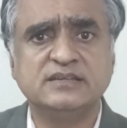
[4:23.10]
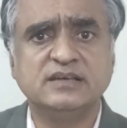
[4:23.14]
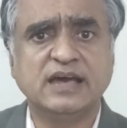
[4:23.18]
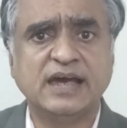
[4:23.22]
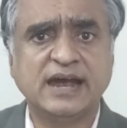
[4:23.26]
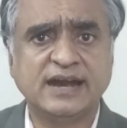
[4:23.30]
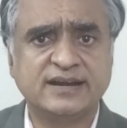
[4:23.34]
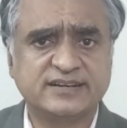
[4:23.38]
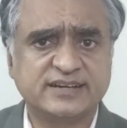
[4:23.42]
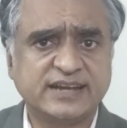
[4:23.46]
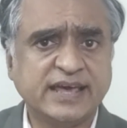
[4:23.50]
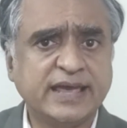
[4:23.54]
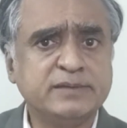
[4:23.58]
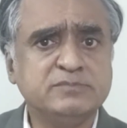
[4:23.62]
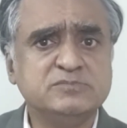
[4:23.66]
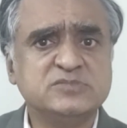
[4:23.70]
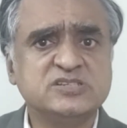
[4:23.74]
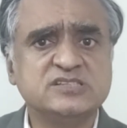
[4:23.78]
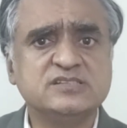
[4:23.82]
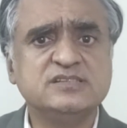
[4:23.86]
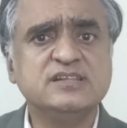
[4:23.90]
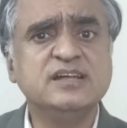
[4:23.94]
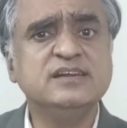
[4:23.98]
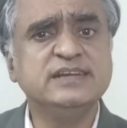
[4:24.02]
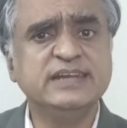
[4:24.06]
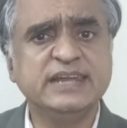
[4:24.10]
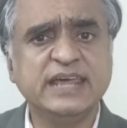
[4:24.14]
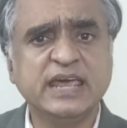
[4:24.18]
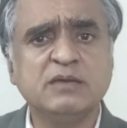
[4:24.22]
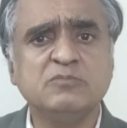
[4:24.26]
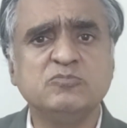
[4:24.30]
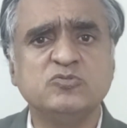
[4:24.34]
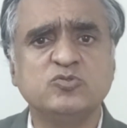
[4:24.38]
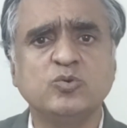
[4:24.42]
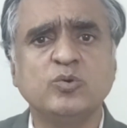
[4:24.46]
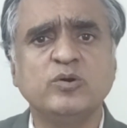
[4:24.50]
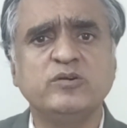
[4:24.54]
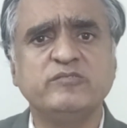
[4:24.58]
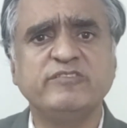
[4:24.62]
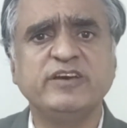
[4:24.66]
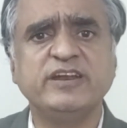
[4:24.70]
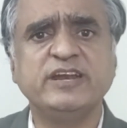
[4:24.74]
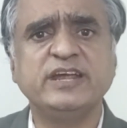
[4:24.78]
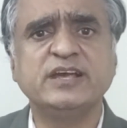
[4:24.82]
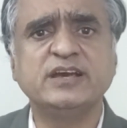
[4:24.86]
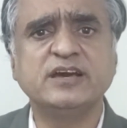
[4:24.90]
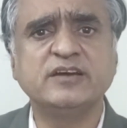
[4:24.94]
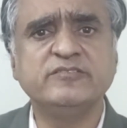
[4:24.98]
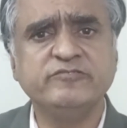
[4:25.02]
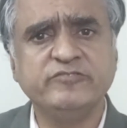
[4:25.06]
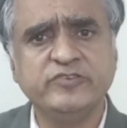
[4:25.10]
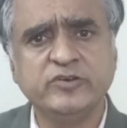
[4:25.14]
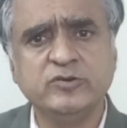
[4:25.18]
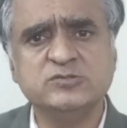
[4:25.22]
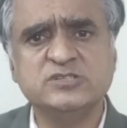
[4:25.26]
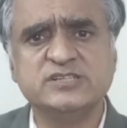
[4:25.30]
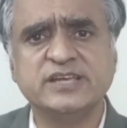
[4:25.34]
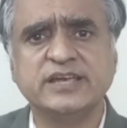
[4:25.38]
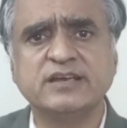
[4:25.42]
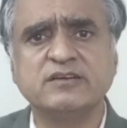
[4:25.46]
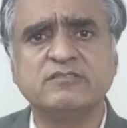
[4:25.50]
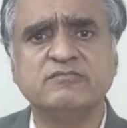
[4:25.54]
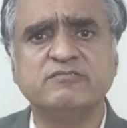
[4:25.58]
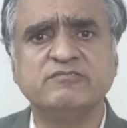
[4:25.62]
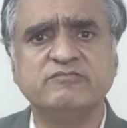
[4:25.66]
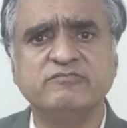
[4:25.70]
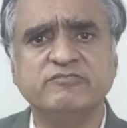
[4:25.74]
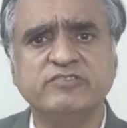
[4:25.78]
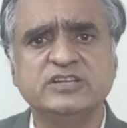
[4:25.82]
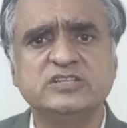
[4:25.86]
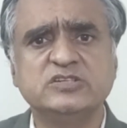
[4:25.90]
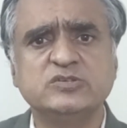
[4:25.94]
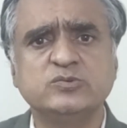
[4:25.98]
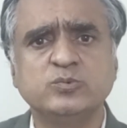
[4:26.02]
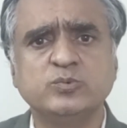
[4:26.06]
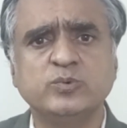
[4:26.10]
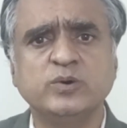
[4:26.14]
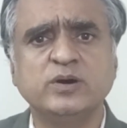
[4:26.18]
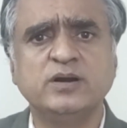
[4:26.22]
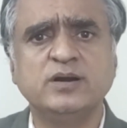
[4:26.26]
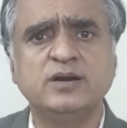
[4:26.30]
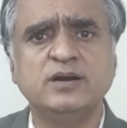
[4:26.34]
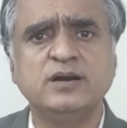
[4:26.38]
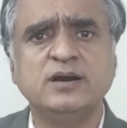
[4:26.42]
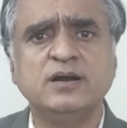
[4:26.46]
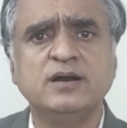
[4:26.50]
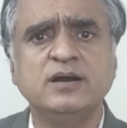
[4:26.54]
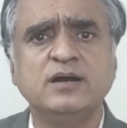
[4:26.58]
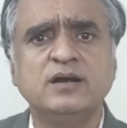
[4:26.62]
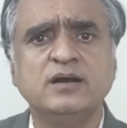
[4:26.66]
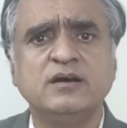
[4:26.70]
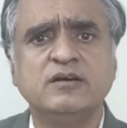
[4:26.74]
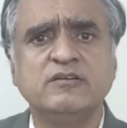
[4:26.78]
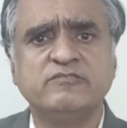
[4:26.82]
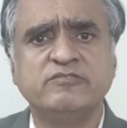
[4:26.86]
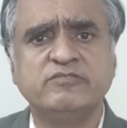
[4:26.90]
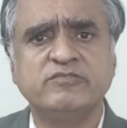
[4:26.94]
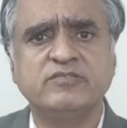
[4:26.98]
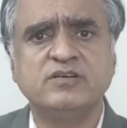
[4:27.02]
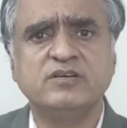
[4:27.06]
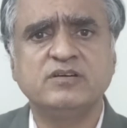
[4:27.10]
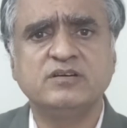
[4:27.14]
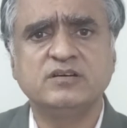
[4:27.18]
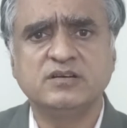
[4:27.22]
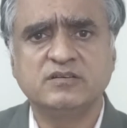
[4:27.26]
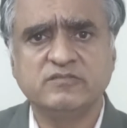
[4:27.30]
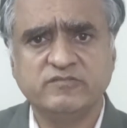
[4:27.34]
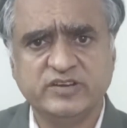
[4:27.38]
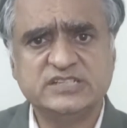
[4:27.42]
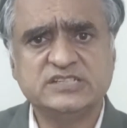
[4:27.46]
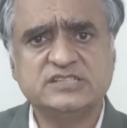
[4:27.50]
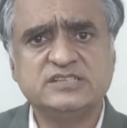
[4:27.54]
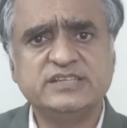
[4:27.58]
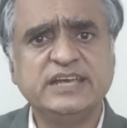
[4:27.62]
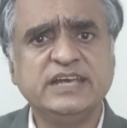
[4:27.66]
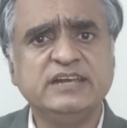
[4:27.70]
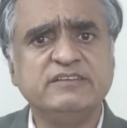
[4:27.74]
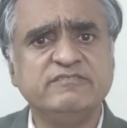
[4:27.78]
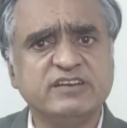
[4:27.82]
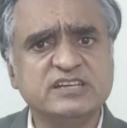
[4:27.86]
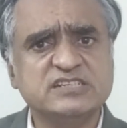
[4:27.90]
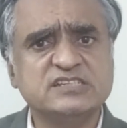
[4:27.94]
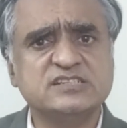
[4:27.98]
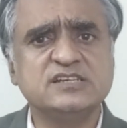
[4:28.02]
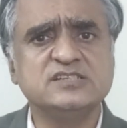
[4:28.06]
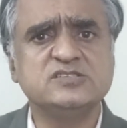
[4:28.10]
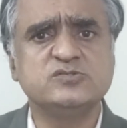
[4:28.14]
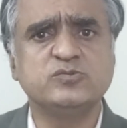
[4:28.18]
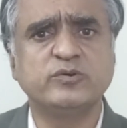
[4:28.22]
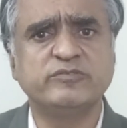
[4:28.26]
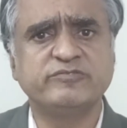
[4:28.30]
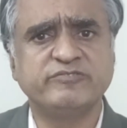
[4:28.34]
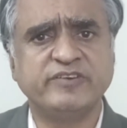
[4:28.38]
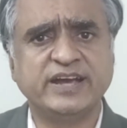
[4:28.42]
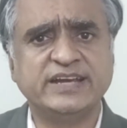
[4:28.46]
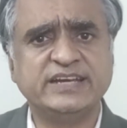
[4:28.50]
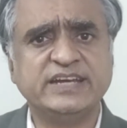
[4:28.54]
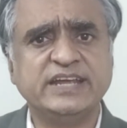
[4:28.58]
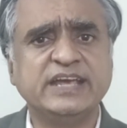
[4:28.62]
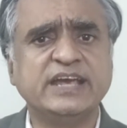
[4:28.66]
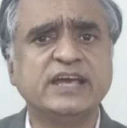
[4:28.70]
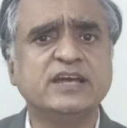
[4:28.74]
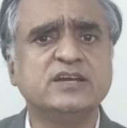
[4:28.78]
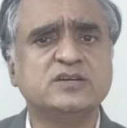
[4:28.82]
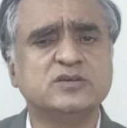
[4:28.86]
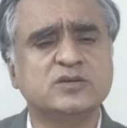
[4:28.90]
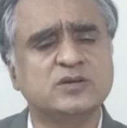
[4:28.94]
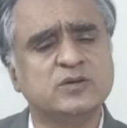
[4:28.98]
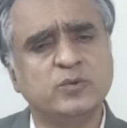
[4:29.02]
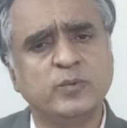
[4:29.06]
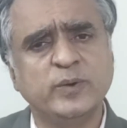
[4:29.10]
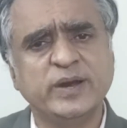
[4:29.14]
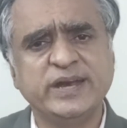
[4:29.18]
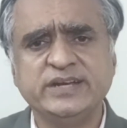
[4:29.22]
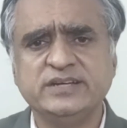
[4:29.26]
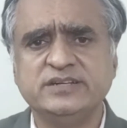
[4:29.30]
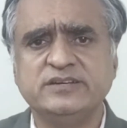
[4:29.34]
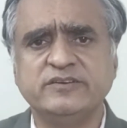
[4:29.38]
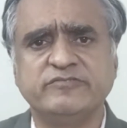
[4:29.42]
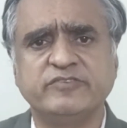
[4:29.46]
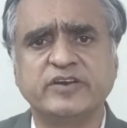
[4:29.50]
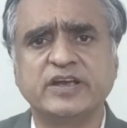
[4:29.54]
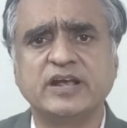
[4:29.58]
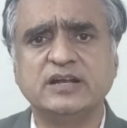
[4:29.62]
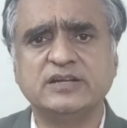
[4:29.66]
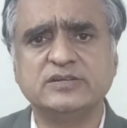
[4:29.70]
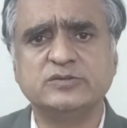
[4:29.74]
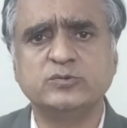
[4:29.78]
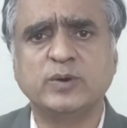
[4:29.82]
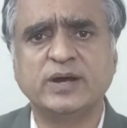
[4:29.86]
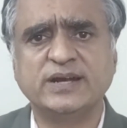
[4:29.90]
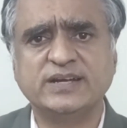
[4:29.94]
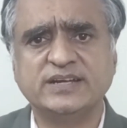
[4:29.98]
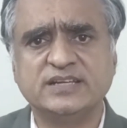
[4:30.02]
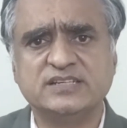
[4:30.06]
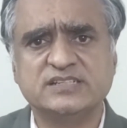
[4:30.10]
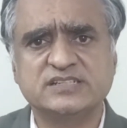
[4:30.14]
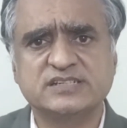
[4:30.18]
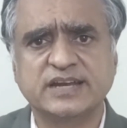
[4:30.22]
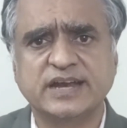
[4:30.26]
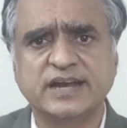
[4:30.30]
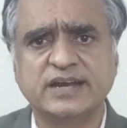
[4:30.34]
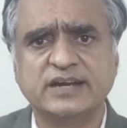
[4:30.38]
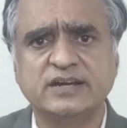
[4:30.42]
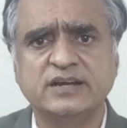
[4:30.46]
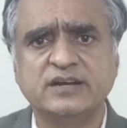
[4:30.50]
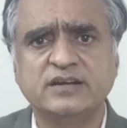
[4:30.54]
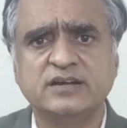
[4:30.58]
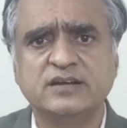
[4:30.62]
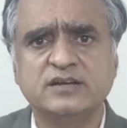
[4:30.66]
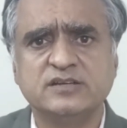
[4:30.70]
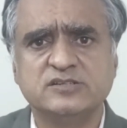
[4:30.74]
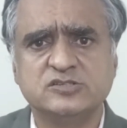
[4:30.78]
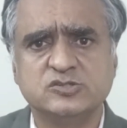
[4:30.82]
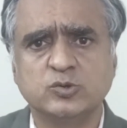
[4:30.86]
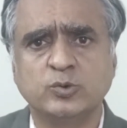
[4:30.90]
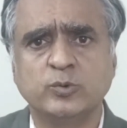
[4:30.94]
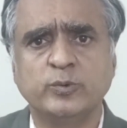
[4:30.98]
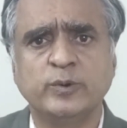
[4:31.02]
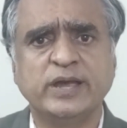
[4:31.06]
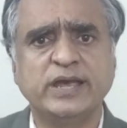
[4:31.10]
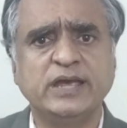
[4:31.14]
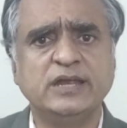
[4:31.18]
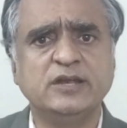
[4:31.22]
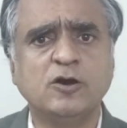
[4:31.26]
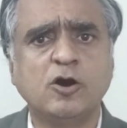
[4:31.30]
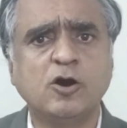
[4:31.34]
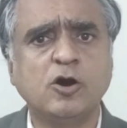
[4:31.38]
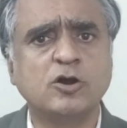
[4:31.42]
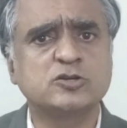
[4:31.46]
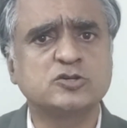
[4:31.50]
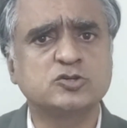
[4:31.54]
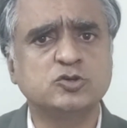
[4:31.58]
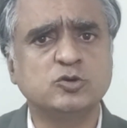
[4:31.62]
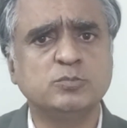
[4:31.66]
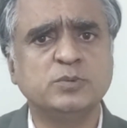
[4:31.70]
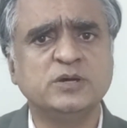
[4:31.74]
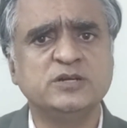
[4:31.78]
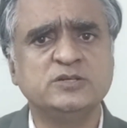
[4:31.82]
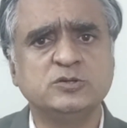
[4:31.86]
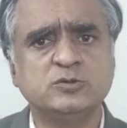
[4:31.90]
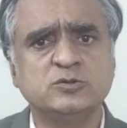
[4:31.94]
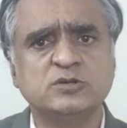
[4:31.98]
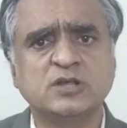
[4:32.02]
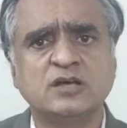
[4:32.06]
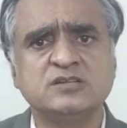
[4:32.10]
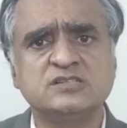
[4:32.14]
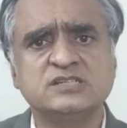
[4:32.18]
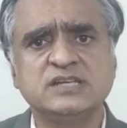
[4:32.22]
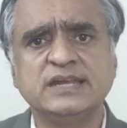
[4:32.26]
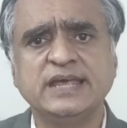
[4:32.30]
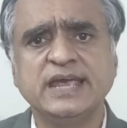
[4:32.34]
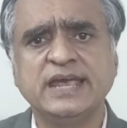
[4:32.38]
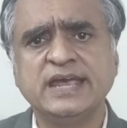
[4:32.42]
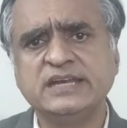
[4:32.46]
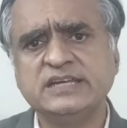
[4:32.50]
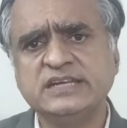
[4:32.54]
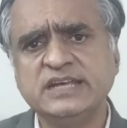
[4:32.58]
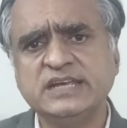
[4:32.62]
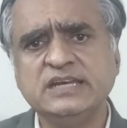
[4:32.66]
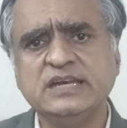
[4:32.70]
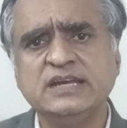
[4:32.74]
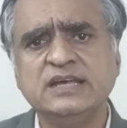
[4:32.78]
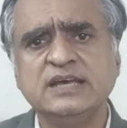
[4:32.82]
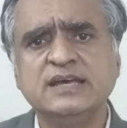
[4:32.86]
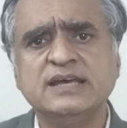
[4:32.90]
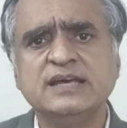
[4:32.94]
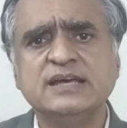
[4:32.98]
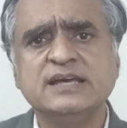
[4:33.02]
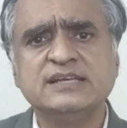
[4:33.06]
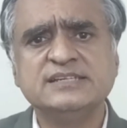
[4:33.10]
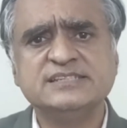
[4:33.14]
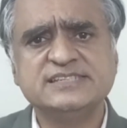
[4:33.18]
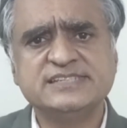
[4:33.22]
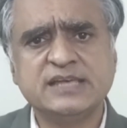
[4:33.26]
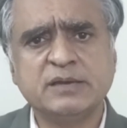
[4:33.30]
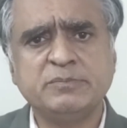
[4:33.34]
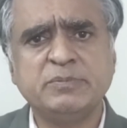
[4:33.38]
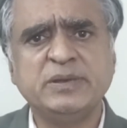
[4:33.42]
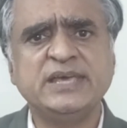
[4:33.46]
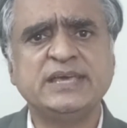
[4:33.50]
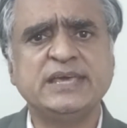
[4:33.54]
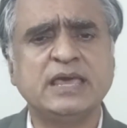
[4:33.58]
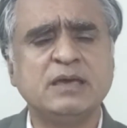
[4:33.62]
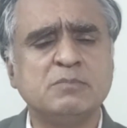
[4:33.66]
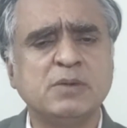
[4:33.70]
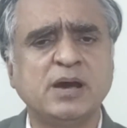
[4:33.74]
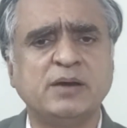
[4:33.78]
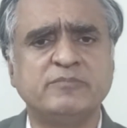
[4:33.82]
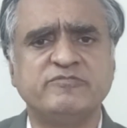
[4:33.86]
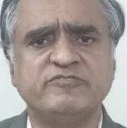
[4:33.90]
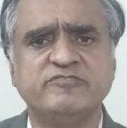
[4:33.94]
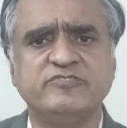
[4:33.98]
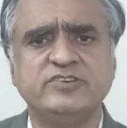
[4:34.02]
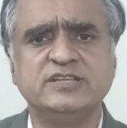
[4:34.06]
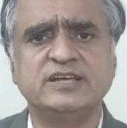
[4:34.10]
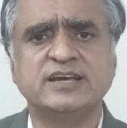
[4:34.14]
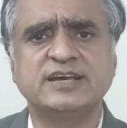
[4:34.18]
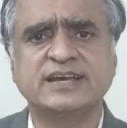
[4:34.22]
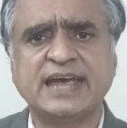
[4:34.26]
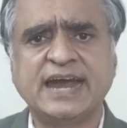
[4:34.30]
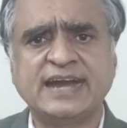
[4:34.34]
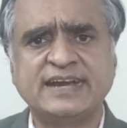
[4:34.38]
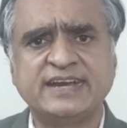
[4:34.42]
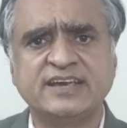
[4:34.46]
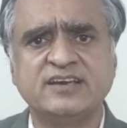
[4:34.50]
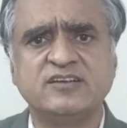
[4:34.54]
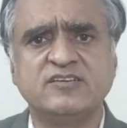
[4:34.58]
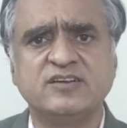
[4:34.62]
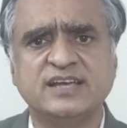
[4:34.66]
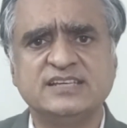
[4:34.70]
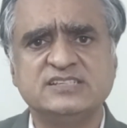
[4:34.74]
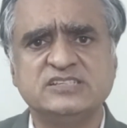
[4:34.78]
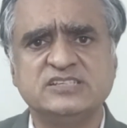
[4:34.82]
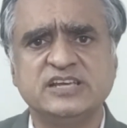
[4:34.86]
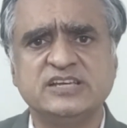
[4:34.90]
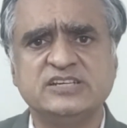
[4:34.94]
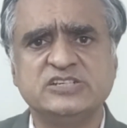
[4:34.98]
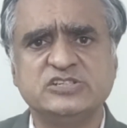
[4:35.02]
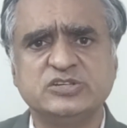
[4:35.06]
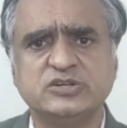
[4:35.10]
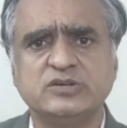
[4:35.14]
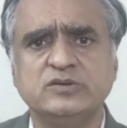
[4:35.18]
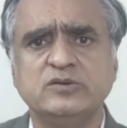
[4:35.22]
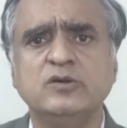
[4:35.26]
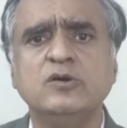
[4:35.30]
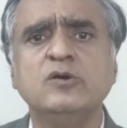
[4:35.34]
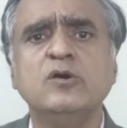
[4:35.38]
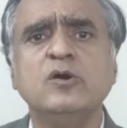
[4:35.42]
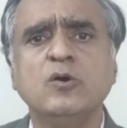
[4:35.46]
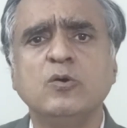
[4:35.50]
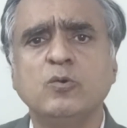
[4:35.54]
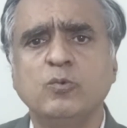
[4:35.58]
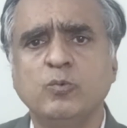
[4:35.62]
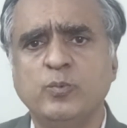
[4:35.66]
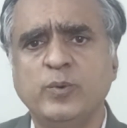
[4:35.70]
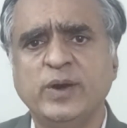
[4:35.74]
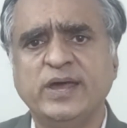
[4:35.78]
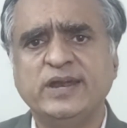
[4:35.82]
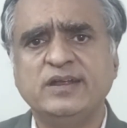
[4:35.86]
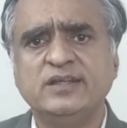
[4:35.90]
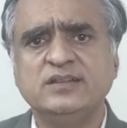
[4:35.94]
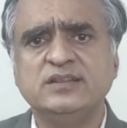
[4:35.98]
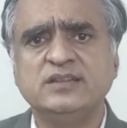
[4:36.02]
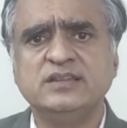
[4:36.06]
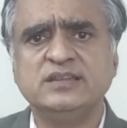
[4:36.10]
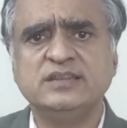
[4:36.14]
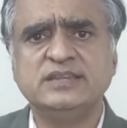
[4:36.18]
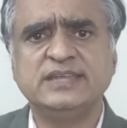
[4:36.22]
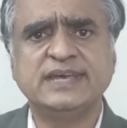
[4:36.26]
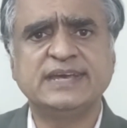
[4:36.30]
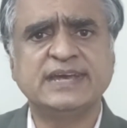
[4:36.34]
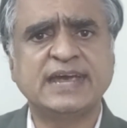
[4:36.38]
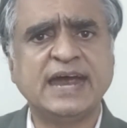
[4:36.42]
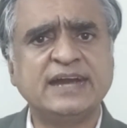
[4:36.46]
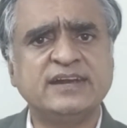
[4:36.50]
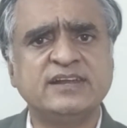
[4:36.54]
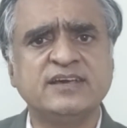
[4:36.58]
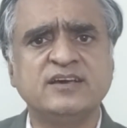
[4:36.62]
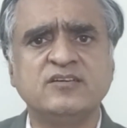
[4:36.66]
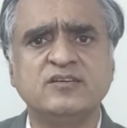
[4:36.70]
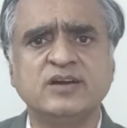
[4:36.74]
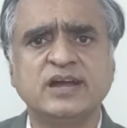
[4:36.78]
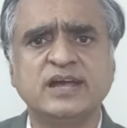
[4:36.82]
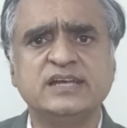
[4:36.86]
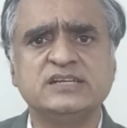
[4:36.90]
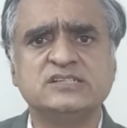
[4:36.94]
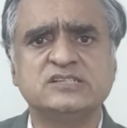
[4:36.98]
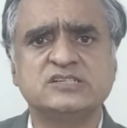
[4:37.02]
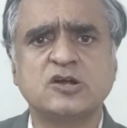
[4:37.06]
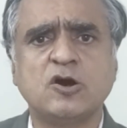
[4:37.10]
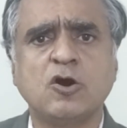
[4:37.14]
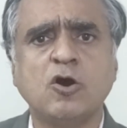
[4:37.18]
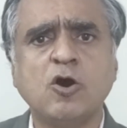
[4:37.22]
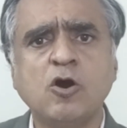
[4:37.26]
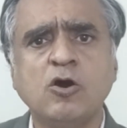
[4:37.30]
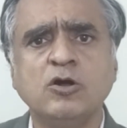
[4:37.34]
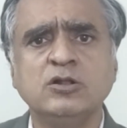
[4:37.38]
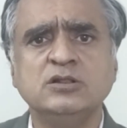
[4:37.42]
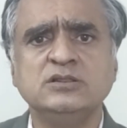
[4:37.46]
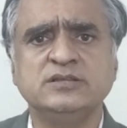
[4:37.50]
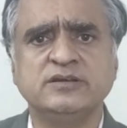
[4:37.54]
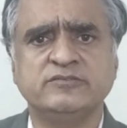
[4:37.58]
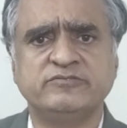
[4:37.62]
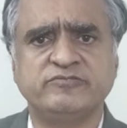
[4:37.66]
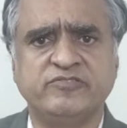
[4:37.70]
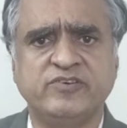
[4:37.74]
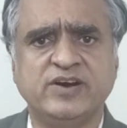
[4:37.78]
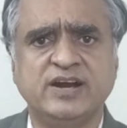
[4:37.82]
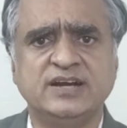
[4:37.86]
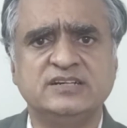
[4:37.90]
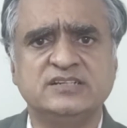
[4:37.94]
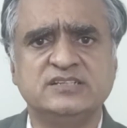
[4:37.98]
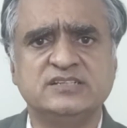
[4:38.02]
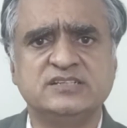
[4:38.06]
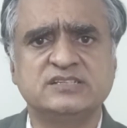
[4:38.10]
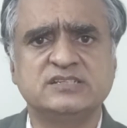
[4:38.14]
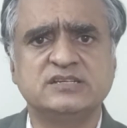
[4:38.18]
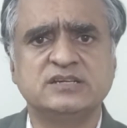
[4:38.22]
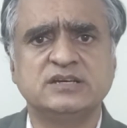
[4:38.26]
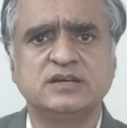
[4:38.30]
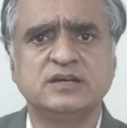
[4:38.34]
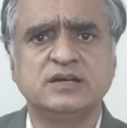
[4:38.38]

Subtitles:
At times the names were very confusing, which the investors were finding it very difficult to understand. So in October 2018, SEBI came up with a categorization wherein they categorized all the funds